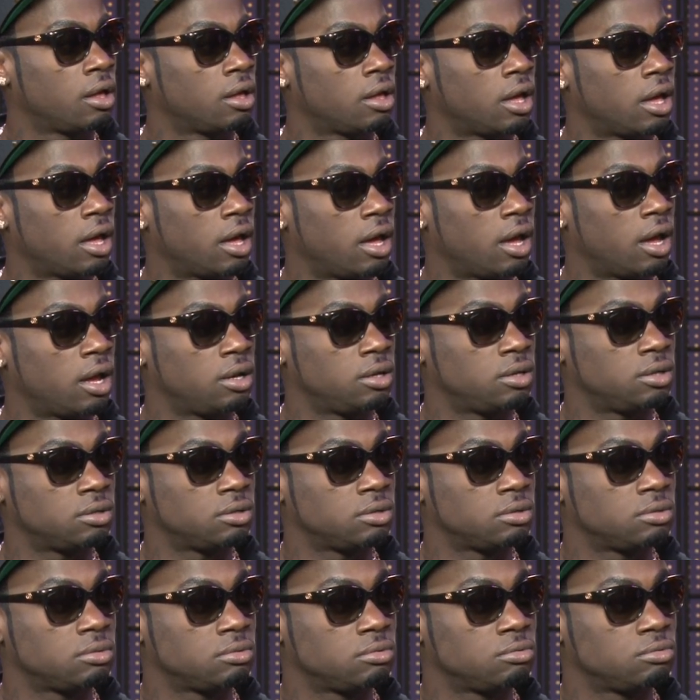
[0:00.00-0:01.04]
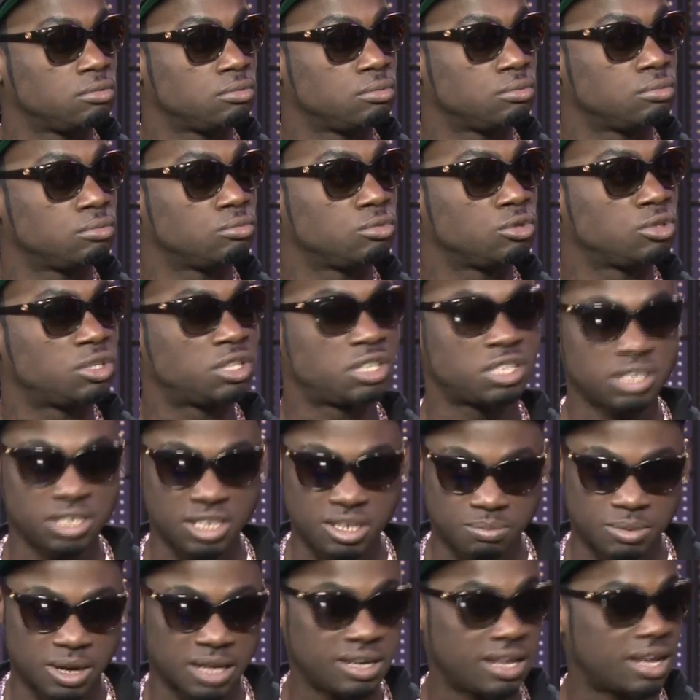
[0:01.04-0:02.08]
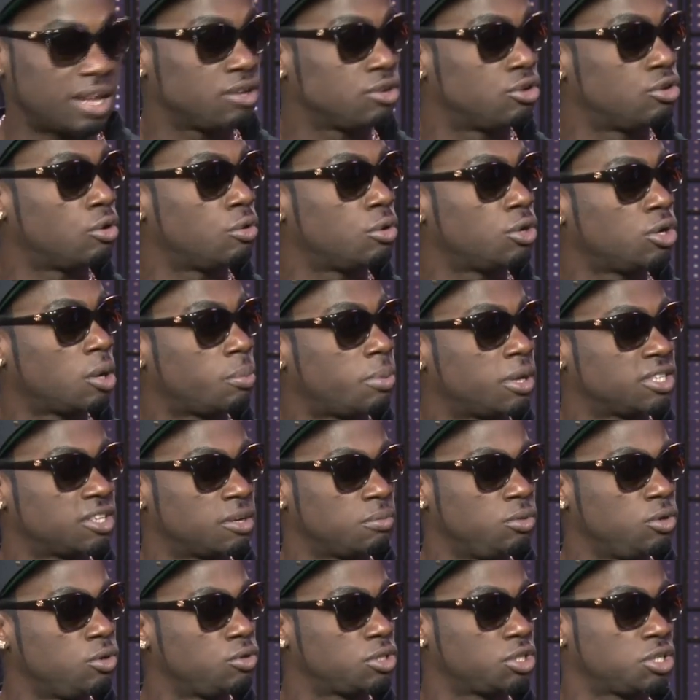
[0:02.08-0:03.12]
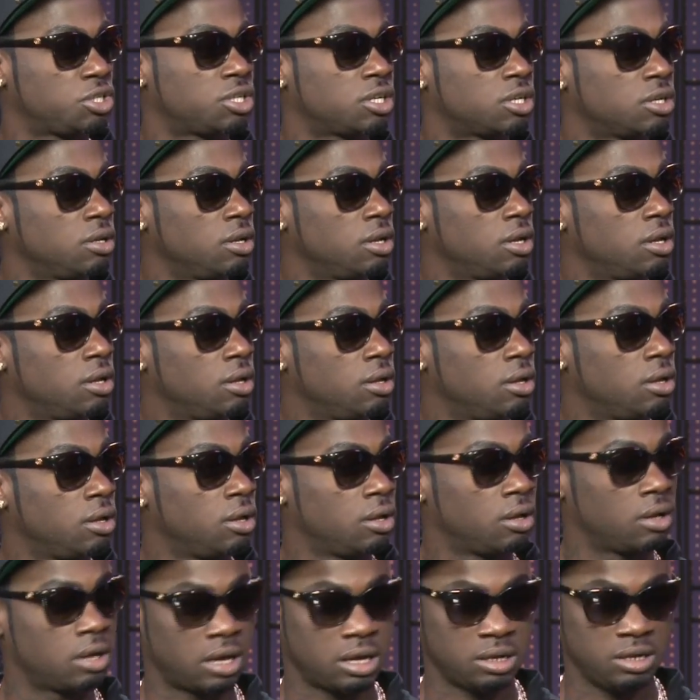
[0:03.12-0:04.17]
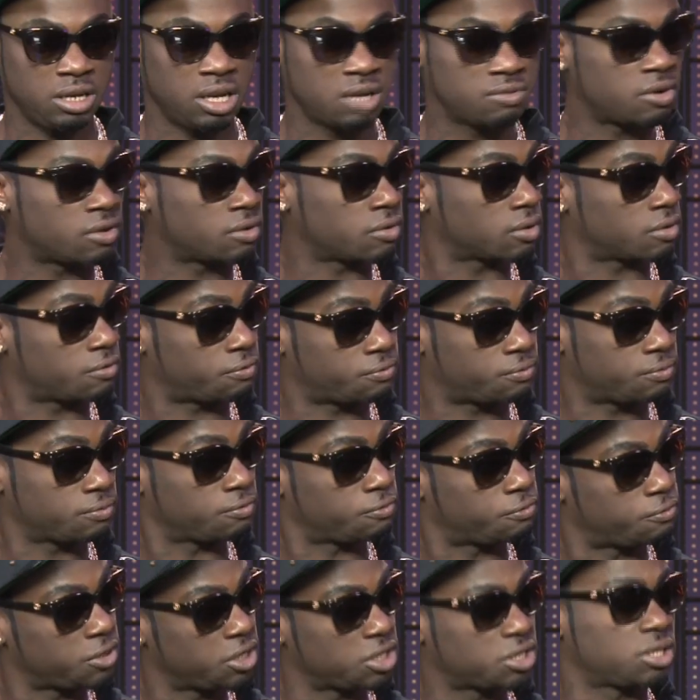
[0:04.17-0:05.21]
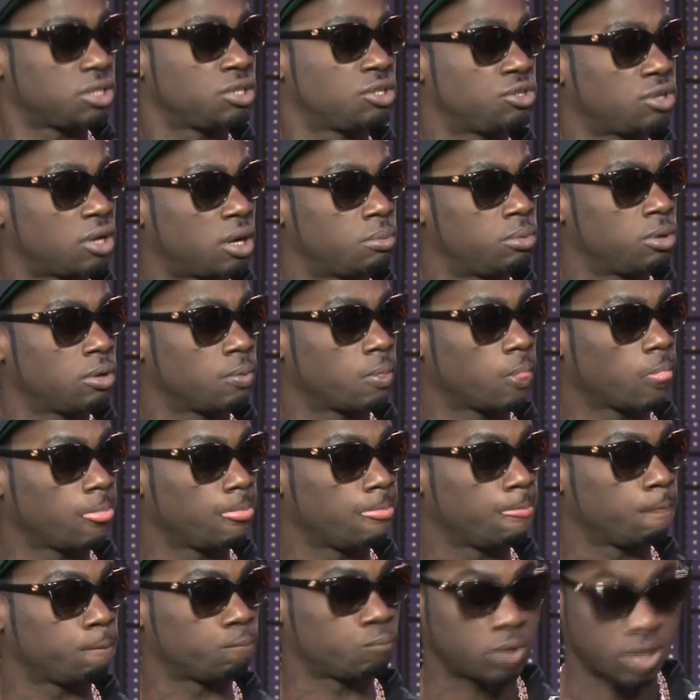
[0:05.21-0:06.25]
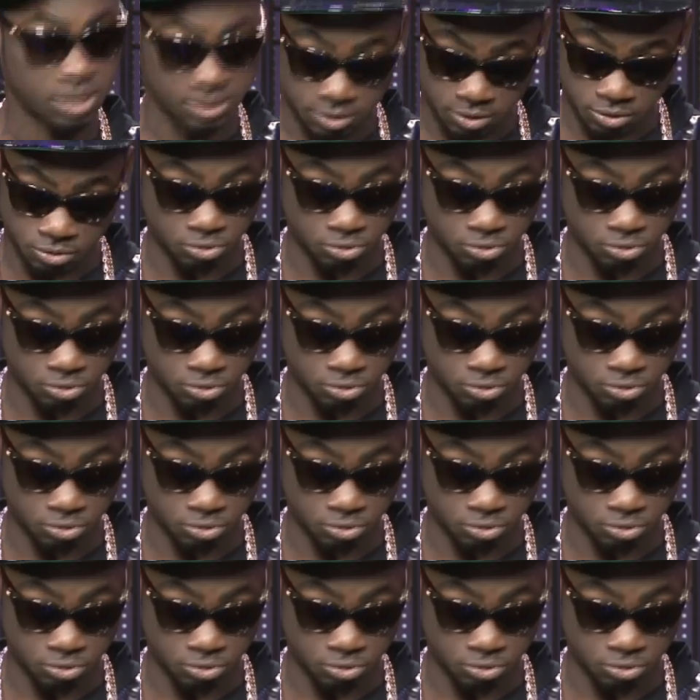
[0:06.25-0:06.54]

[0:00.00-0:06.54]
And seeing my dad growing up as a musician, and he never finished his job, that's the